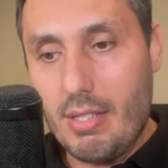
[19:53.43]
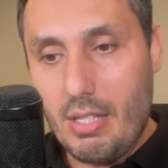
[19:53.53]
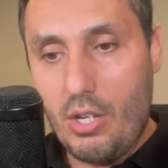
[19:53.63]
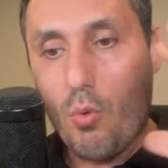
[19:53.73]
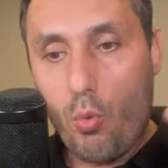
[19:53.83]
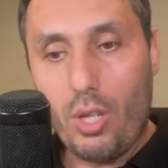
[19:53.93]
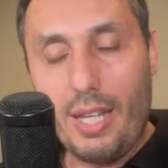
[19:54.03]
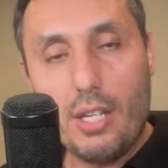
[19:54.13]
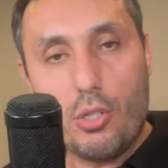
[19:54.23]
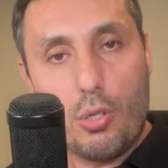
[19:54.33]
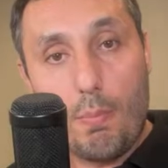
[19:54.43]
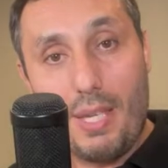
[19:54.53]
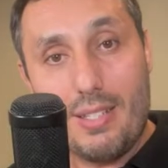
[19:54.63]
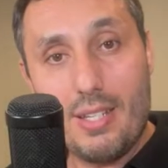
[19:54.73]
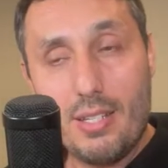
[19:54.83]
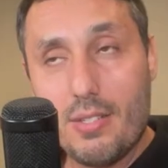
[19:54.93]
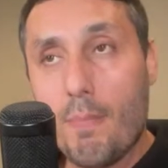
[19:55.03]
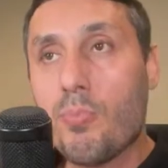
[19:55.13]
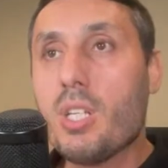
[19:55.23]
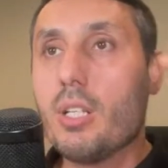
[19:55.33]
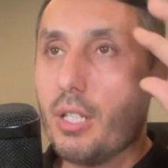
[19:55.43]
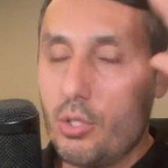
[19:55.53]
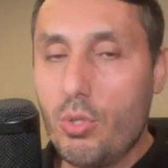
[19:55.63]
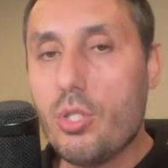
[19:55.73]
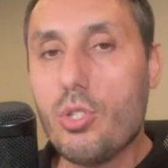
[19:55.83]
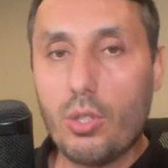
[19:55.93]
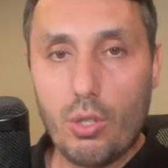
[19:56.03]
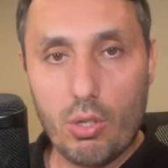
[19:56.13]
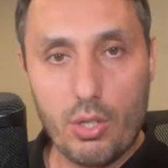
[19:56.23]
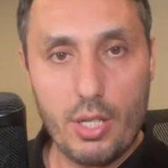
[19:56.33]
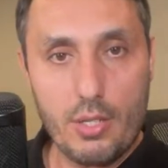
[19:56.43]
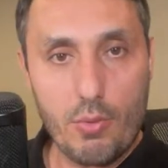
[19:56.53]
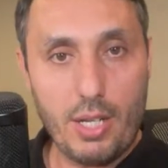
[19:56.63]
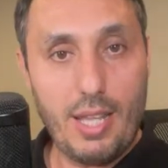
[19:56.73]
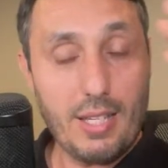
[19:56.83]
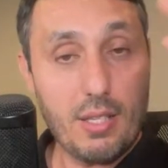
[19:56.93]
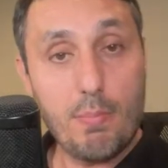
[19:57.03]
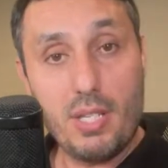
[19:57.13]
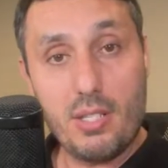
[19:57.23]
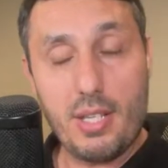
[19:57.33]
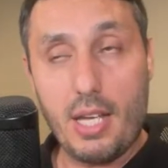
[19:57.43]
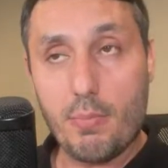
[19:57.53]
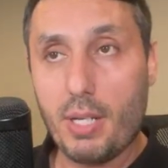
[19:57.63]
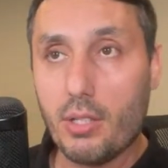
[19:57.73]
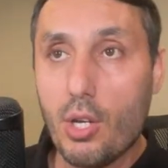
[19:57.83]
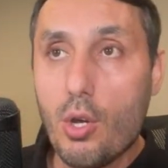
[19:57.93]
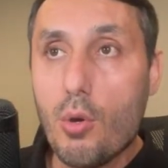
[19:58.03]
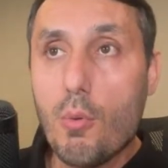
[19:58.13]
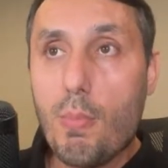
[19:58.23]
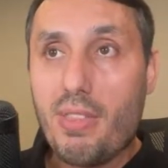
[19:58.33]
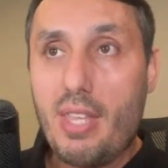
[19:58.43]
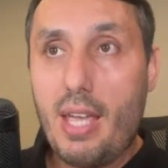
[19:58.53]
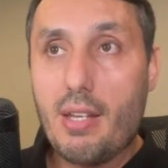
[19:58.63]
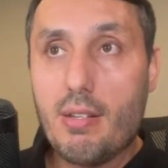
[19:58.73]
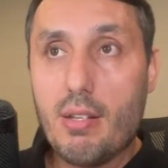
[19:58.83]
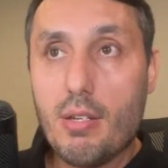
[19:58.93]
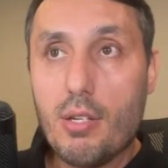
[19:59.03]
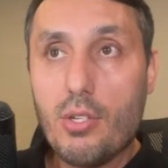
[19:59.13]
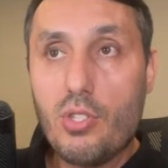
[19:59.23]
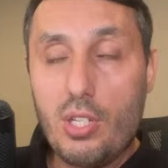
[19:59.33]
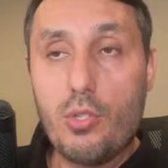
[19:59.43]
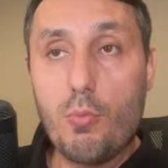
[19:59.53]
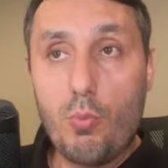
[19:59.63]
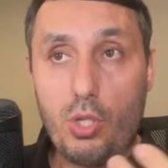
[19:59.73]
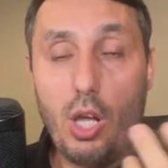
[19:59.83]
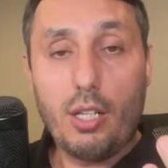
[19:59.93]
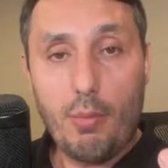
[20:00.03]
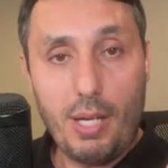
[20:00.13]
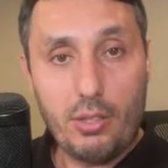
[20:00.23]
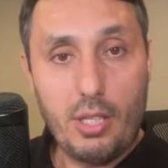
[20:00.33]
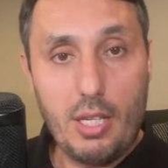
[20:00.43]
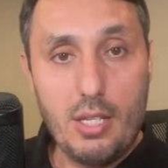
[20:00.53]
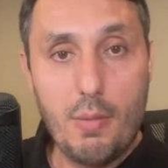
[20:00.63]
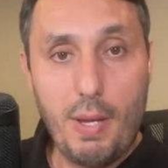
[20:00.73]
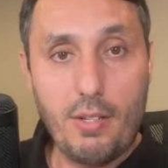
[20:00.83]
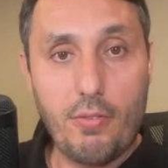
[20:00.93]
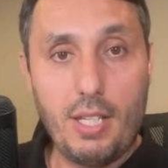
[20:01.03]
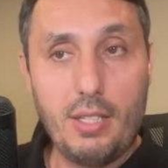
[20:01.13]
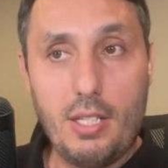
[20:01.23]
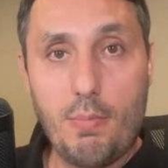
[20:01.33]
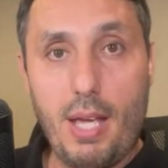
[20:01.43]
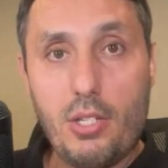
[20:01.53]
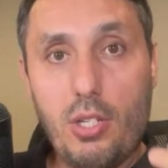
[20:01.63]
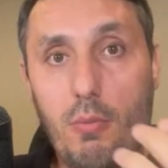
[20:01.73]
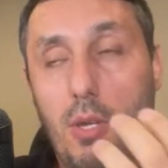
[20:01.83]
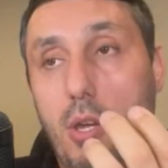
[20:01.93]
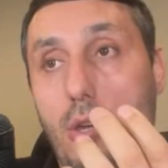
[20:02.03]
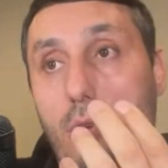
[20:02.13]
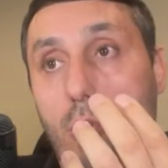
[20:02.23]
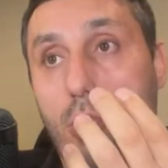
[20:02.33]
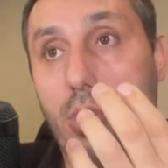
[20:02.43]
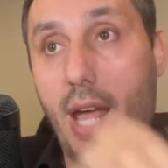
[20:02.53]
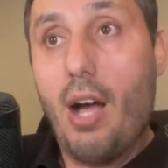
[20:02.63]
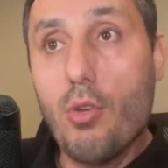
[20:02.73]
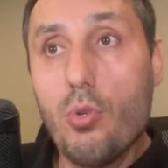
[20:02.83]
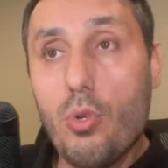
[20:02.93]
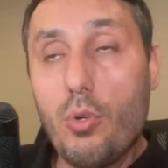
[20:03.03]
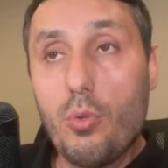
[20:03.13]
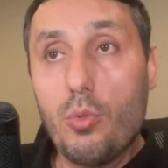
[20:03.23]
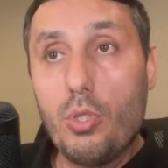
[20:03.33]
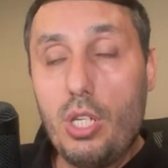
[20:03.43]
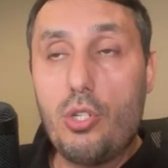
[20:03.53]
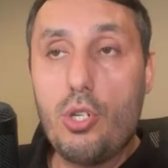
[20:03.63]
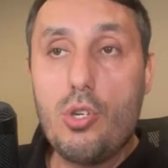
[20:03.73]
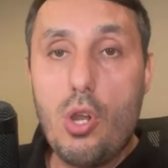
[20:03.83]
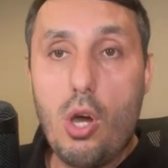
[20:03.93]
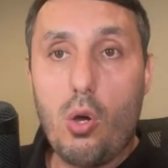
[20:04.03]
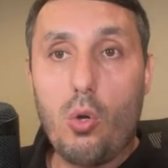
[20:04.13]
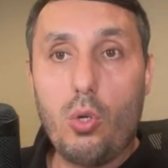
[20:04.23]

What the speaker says: related to business. Like you need to learn this, right? That's the business aspect. But then since we're talking about the independent freight dispatching, now you need to know